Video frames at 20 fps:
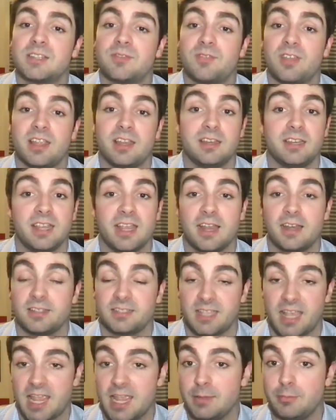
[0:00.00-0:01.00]
if
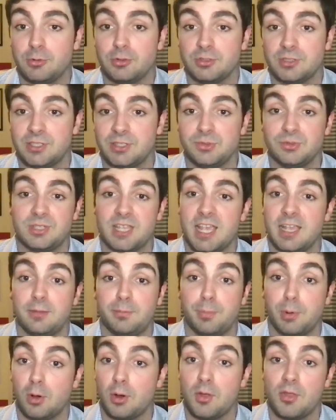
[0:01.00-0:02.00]
Indiana's able to take
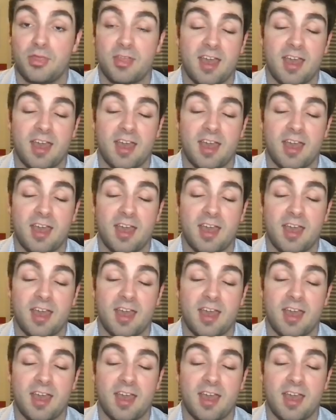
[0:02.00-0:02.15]
both.